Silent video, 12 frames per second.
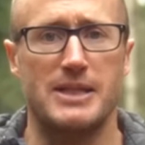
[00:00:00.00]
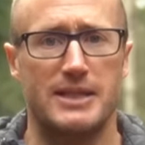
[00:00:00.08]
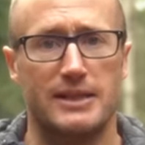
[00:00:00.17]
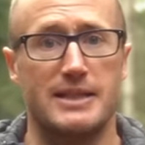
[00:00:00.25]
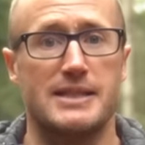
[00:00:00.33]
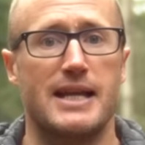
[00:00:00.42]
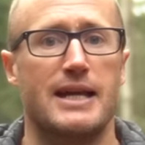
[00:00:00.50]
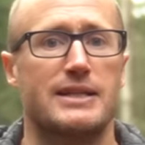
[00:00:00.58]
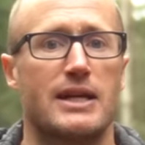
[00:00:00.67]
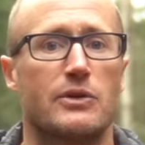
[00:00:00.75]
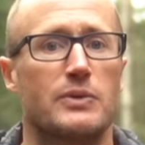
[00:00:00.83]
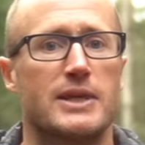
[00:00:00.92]
basically sat
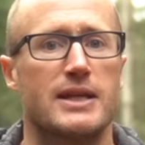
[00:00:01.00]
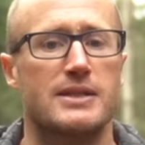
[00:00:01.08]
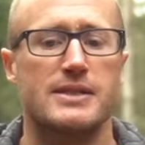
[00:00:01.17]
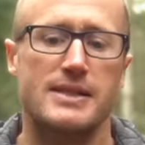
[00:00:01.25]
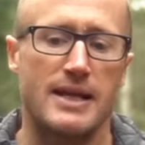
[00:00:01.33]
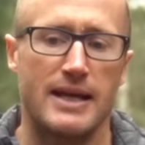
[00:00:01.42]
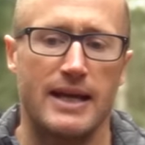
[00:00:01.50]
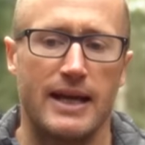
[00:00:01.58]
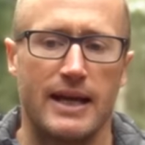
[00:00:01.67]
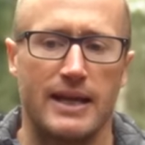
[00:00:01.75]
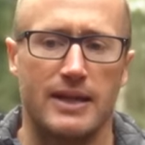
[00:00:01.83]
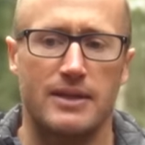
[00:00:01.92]
down with us
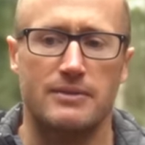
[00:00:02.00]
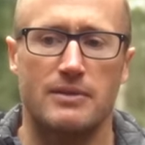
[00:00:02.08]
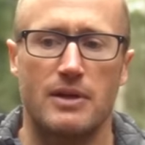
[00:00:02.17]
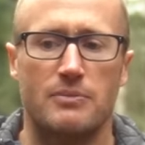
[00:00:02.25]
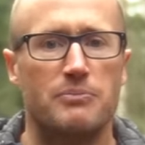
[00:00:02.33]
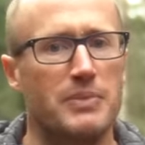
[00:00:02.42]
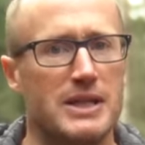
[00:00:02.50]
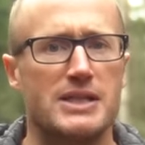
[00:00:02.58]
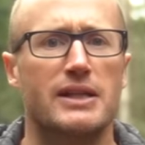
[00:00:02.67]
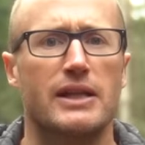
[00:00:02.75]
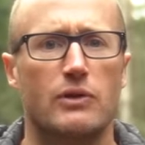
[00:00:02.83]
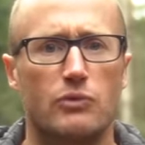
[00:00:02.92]
and
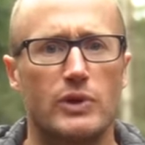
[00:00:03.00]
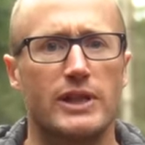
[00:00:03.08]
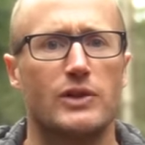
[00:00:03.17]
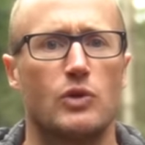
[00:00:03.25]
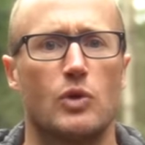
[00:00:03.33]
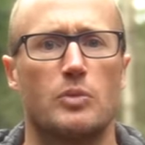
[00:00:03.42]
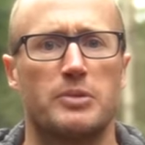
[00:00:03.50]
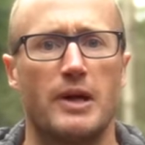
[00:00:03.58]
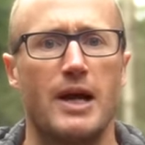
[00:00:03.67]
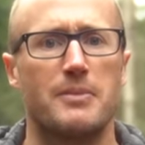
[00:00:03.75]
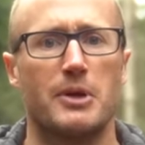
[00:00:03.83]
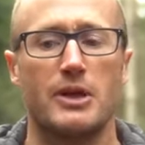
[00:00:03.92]
basically a really cool
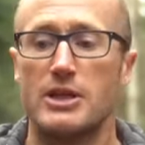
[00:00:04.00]
primer,